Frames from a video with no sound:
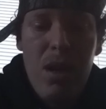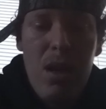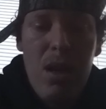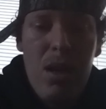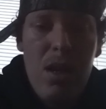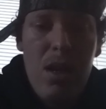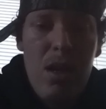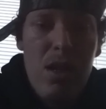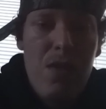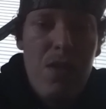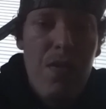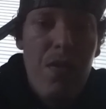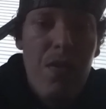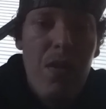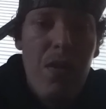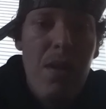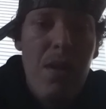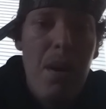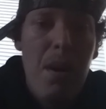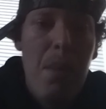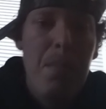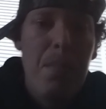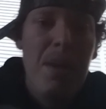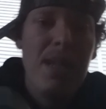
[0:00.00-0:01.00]
as
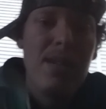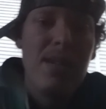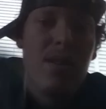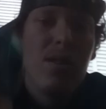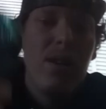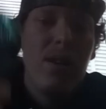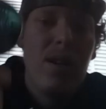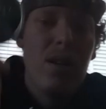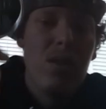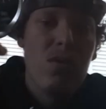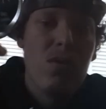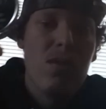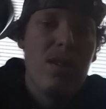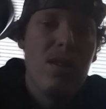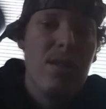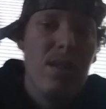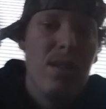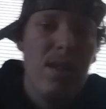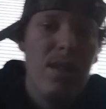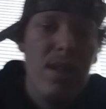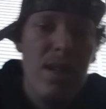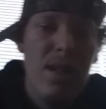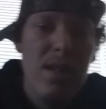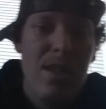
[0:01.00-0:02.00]
basically on
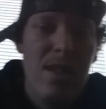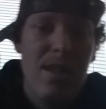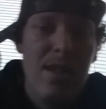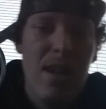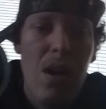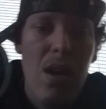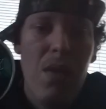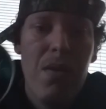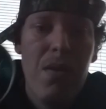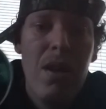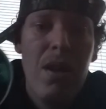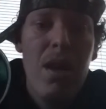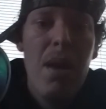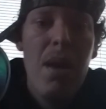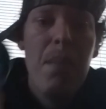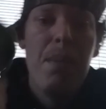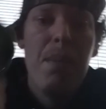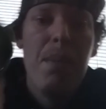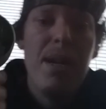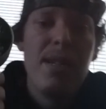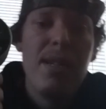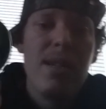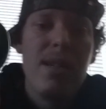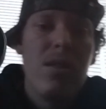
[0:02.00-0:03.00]
Grizzly itself,
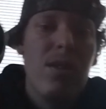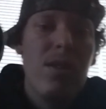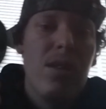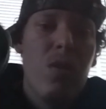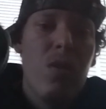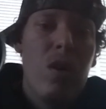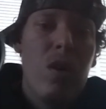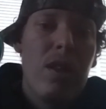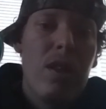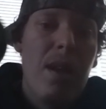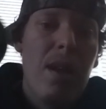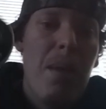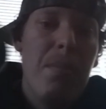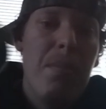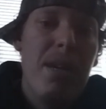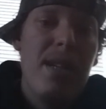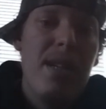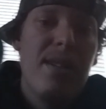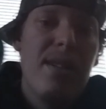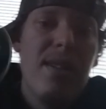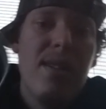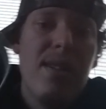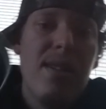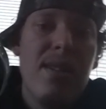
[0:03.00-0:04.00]
basically what that
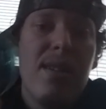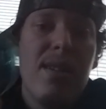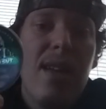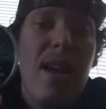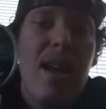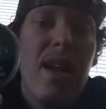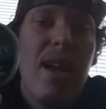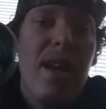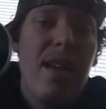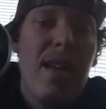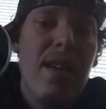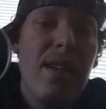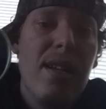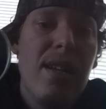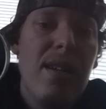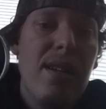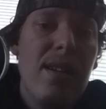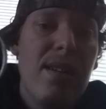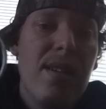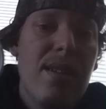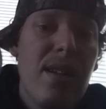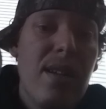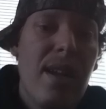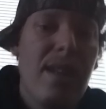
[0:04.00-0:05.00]
means is that it
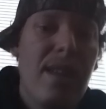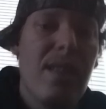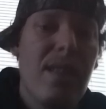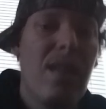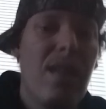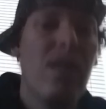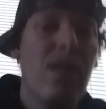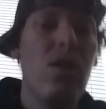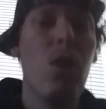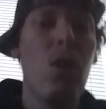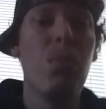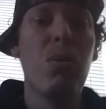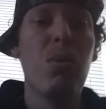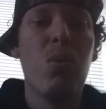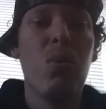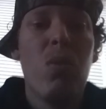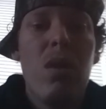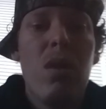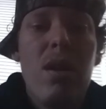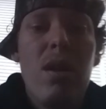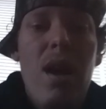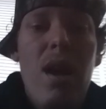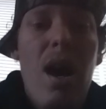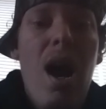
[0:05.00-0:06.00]
is like the number
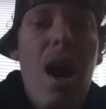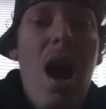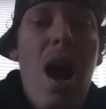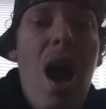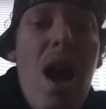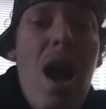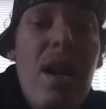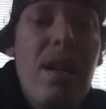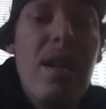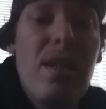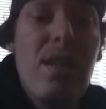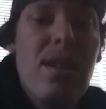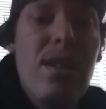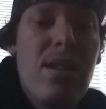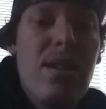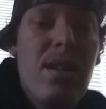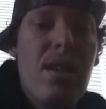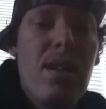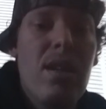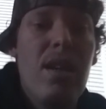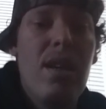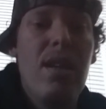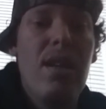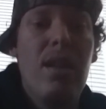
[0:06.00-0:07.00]
one highest
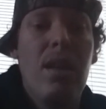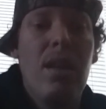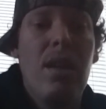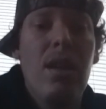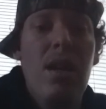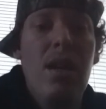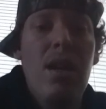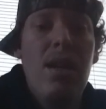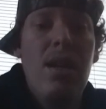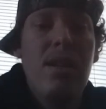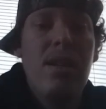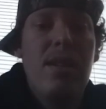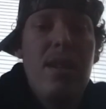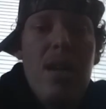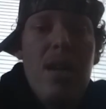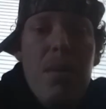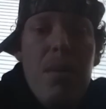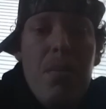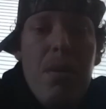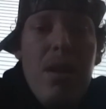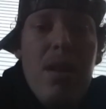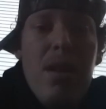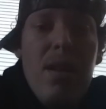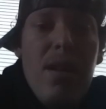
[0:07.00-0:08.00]

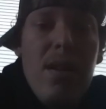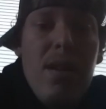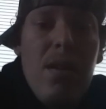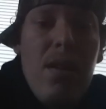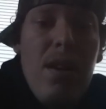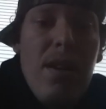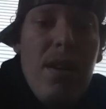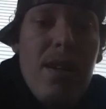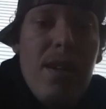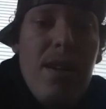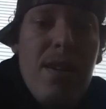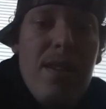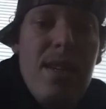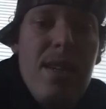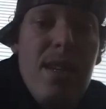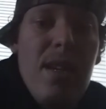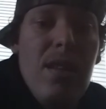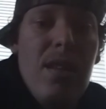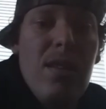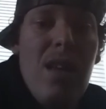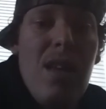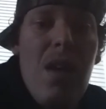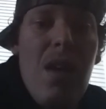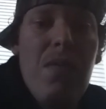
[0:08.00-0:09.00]
dip in the
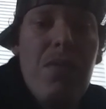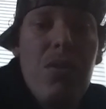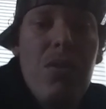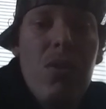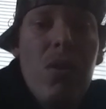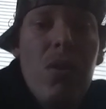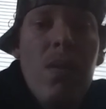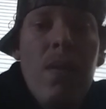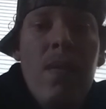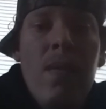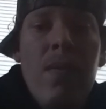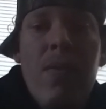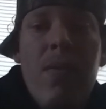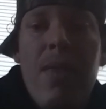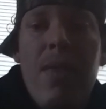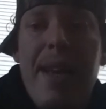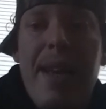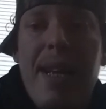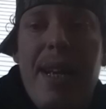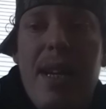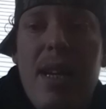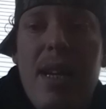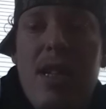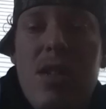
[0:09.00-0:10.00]
nicotine level.
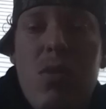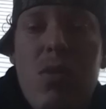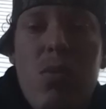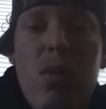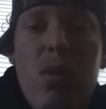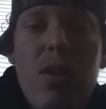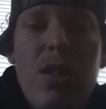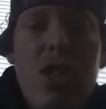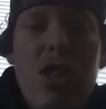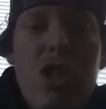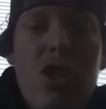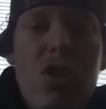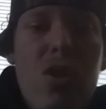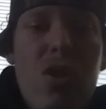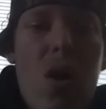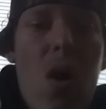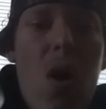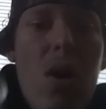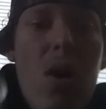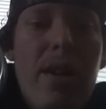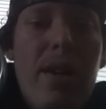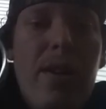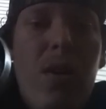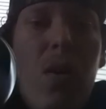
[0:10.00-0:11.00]
Like it's a really
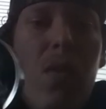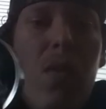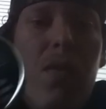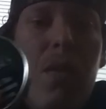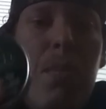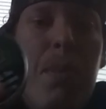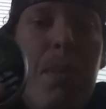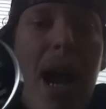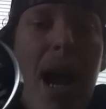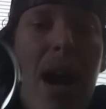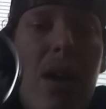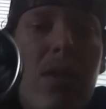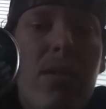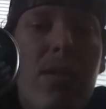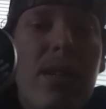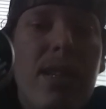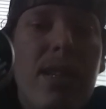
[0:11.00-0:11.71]
strong and overpowering